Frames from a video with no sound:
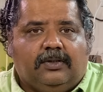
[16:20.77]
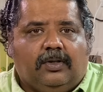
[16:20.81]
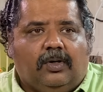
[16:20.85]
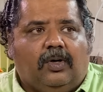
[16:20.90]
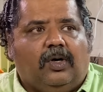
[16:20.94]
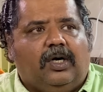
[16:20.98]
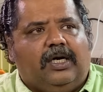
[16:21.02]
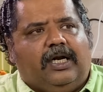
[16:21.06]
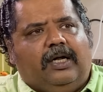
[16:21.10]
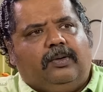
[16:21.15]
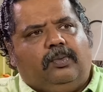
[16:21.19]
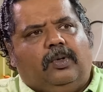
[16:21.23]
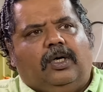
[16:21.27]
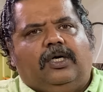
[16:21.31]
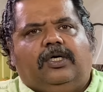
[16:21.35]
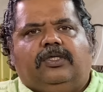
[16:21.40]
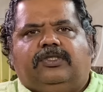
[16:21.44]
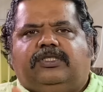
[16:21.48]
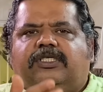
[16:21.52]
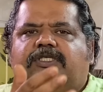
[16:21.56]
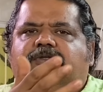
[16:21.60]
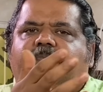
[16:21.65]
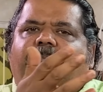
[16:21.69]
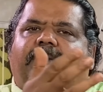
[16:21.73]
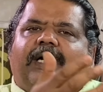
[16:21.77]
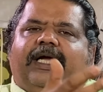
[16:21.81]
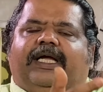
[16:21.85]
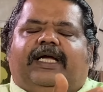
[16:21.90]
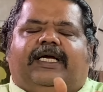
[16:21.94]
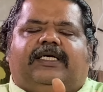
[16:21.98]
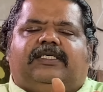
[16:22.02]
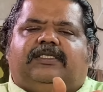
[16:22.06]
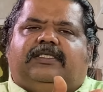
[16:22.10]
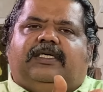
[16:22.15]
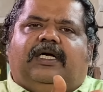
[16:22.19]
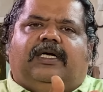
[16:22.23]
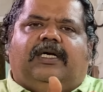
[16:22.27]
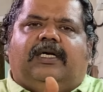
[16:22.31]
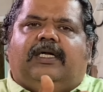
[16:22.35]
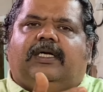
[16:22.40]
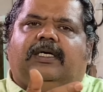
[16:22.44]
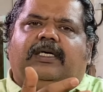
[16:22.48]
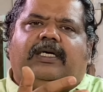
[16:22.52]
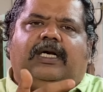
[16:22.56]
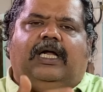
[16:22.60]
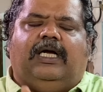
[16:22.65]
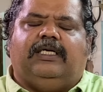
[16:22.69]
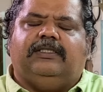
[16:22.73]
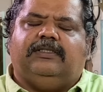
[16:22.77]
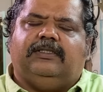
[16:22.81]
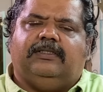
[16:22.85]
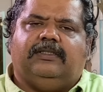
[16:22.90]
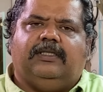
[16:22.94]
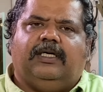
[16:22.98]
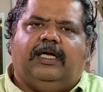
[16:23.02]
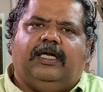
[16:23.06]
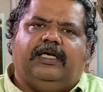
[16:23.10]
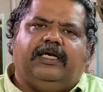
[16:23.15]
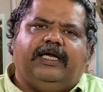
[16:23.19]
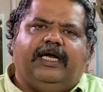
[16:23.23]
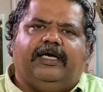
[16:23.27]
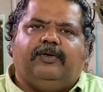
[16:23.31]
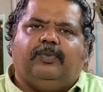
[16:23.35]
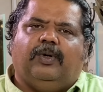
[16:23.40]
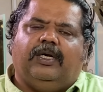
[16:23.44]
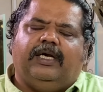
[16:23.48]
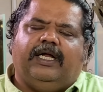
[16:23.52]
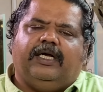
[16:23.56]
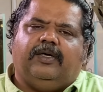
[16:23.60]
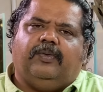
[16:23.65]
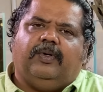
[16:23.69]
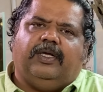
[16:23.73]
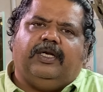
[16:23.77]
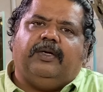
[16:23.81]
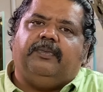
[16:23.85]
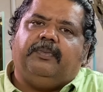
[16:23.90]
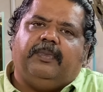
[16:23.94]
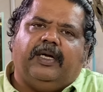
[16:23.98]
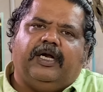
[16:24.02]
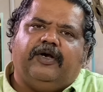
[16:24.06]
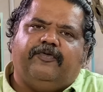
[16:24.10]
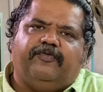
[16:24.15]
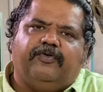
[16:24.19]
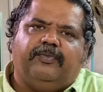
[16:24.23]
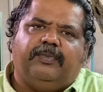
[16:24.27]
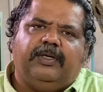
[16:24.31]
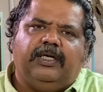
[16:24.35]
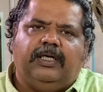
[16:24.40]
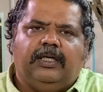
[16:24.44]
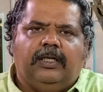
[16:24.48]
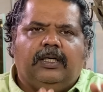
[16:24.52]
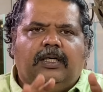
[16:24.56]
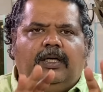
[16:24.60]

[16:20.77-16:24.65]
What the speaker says: Or I want to just buy extra clear glass and get one aquarium made for me.